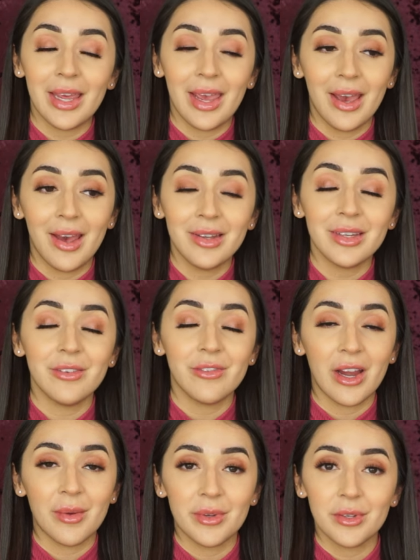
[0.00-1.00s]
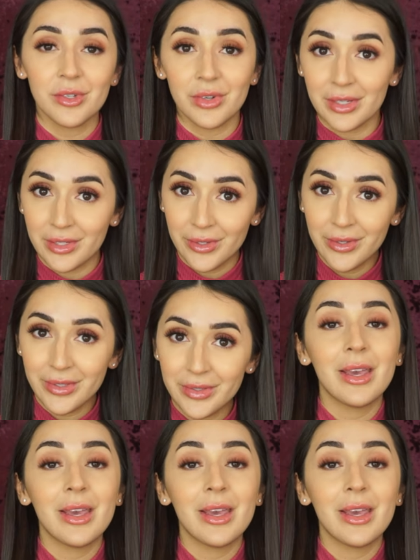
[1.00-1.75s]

and environmental stressors.